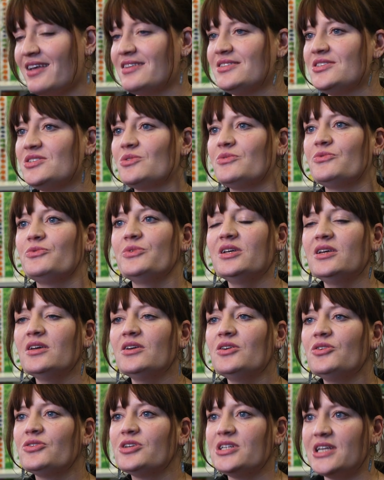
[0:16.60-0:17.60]
And so if we
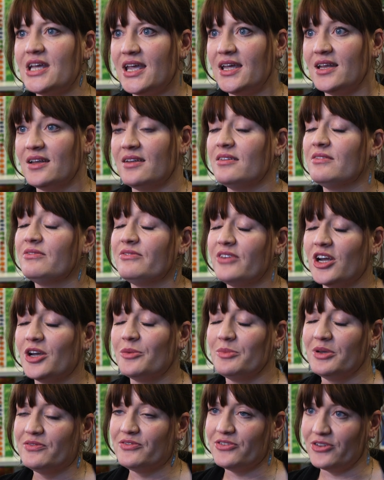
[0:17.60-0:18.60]
can create an
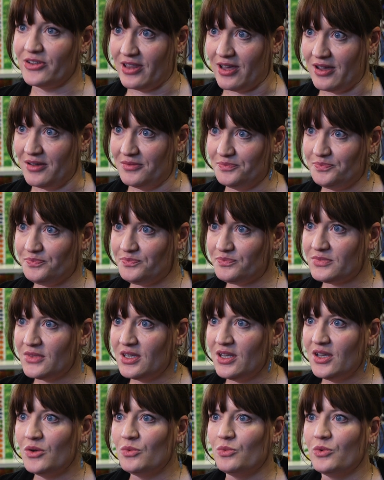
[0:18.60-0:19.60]
environment for them
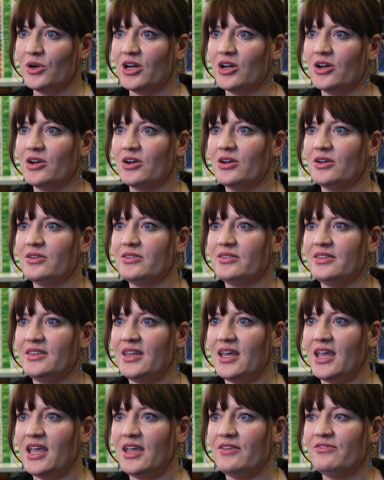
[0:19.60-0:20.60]
where
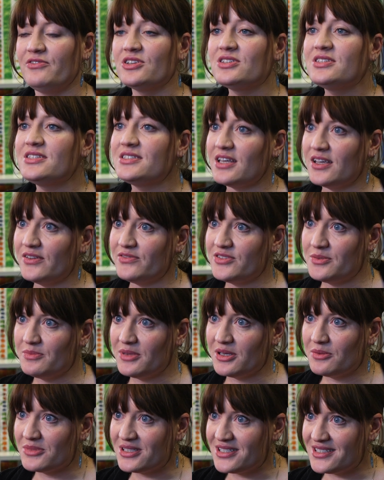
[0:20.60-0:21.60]
they feel safe to
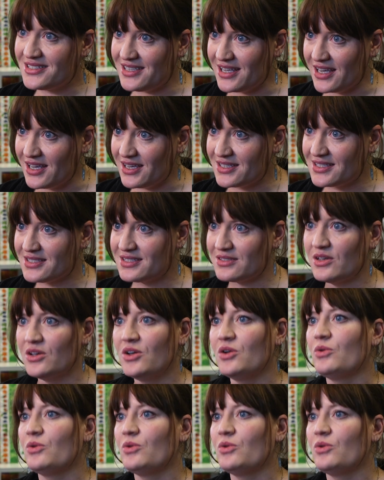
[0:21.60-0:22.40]
make mistakes,